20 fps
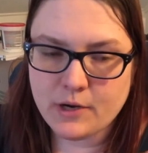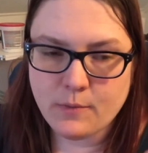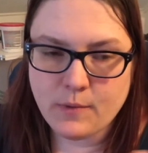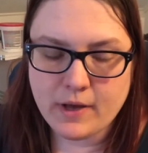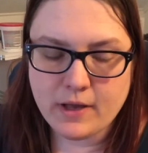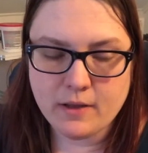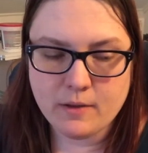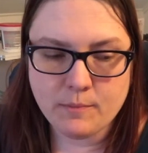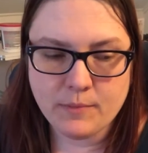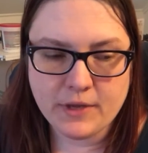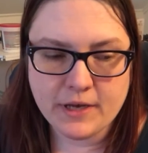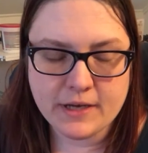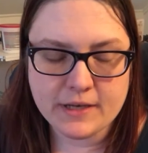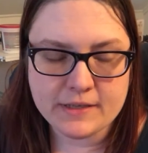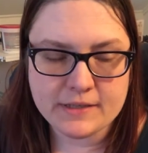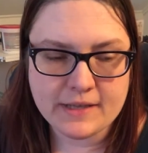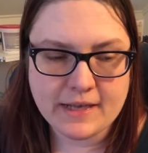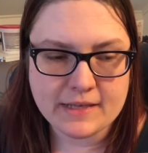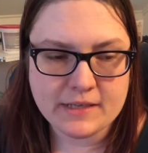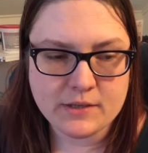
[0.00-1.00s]
well because
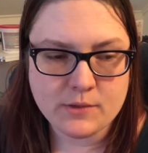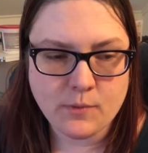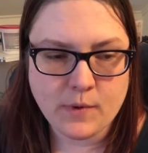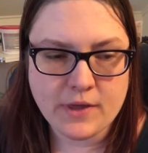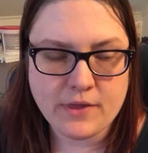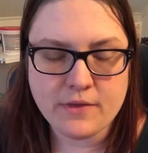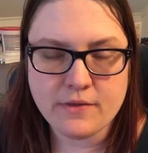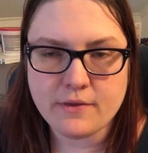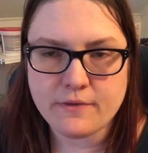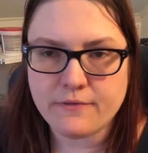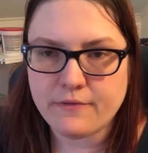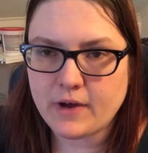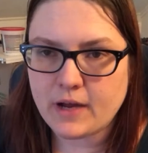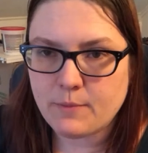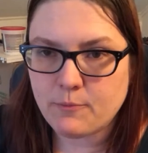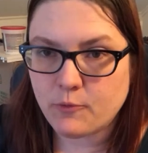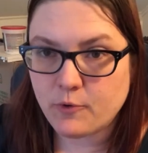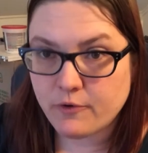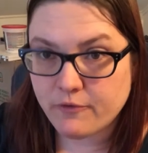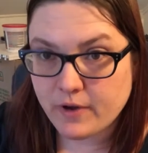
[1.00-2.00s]
that's the way that the
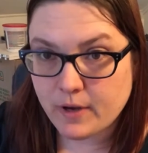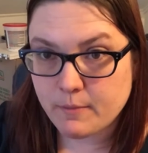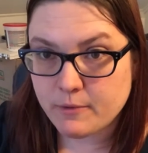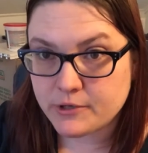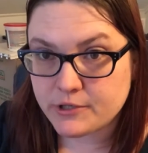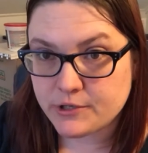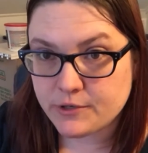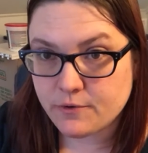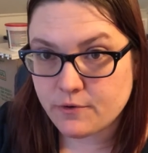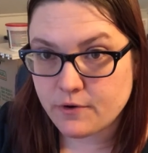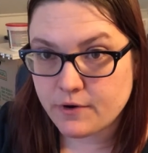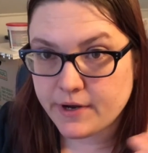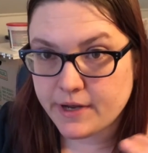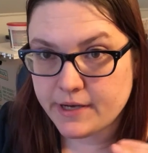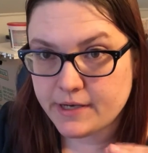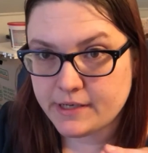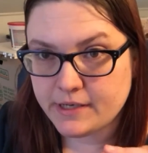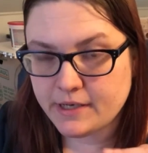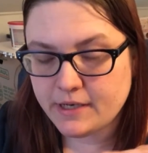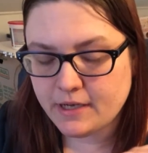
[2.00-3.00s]
wood fibers are
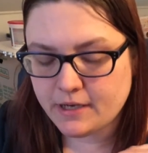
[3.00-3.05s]
oriented.